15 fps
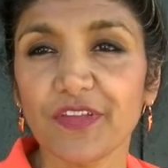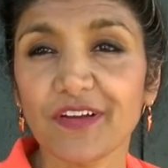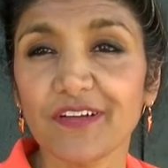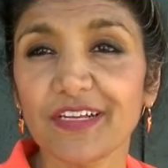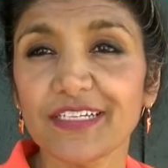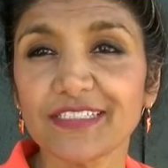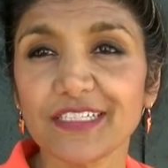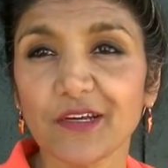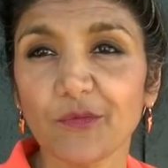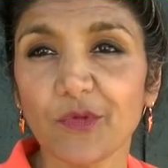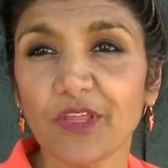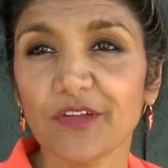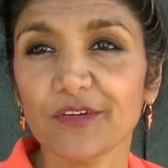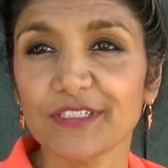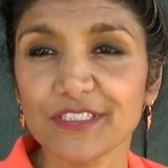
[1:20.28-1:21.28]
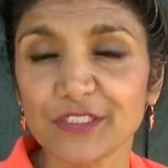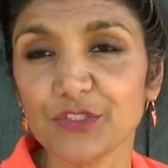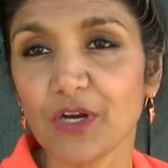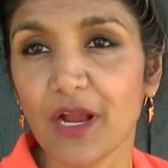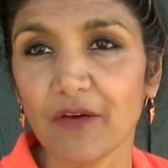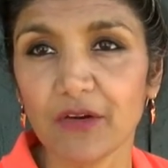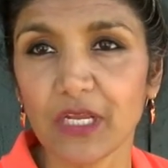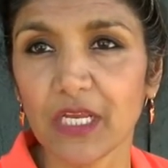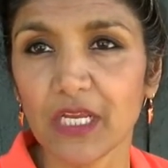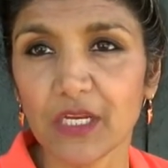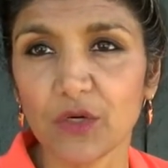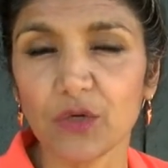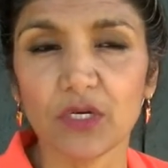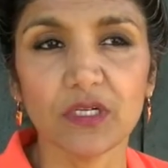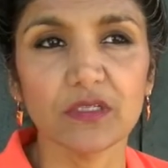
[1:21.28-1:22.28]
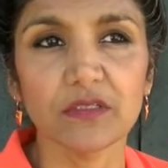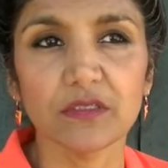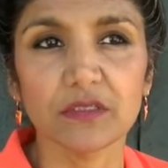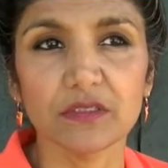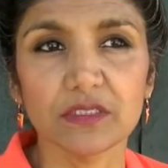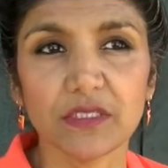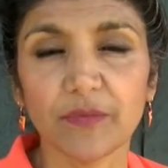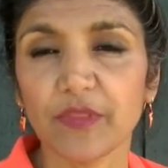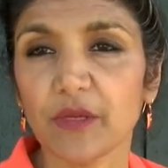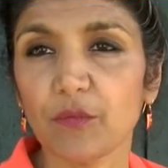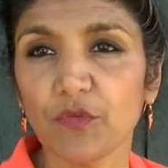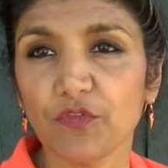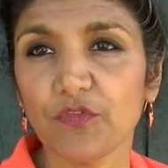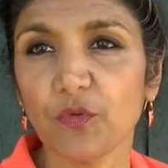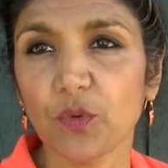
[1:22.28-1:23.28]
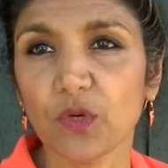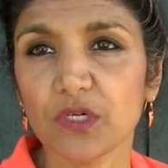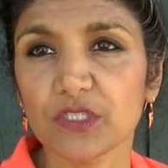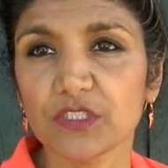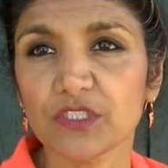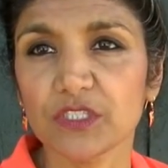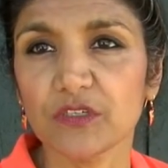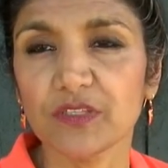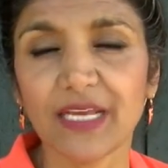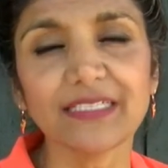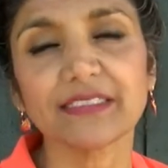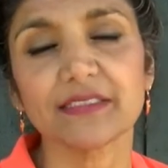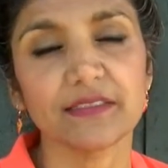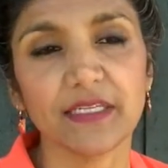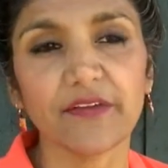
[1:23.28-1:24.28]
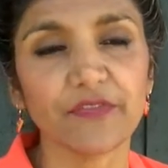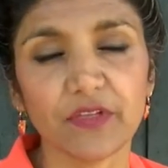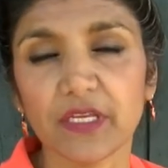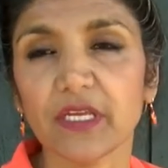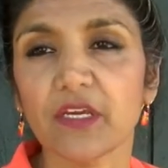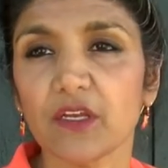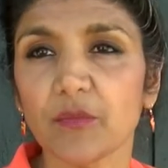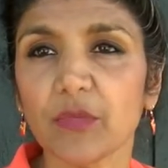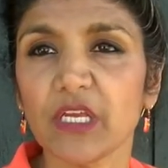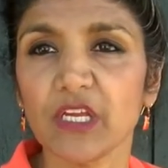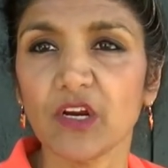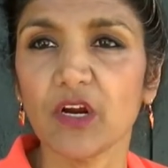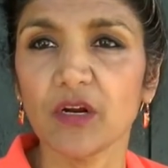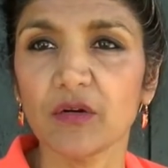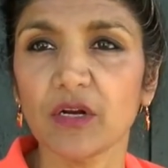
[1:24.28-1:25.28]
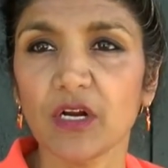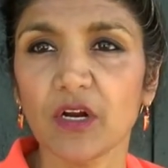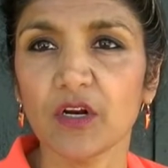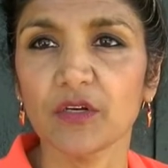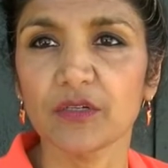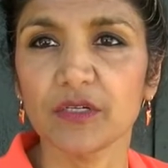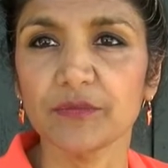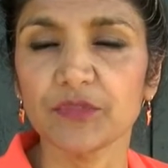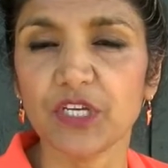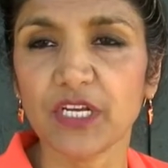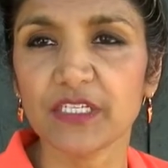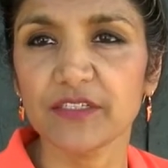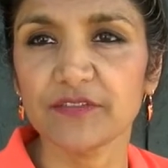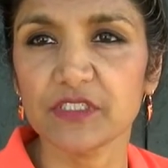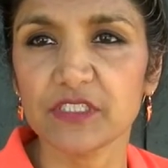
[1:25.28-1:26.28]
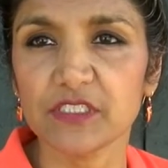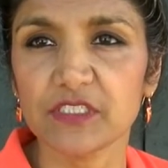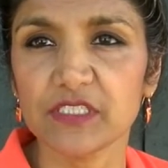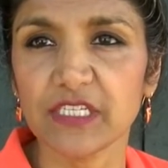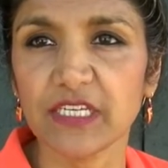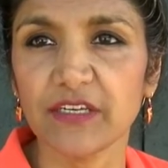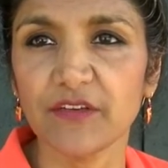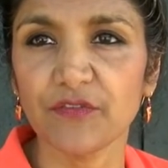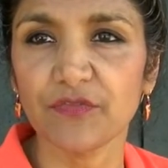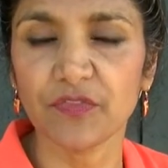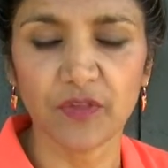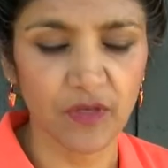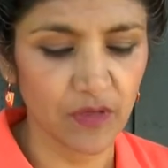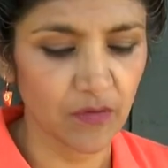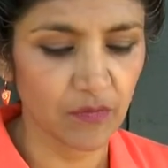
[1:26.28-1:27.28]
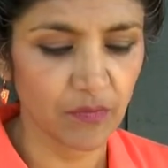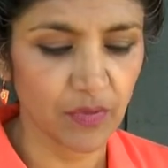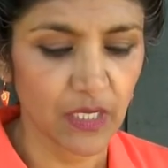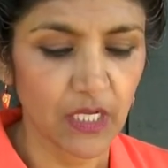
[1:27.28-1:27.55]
theories on whether it's drowning or something before, so that's definitely going to be our, our objective, is to see if the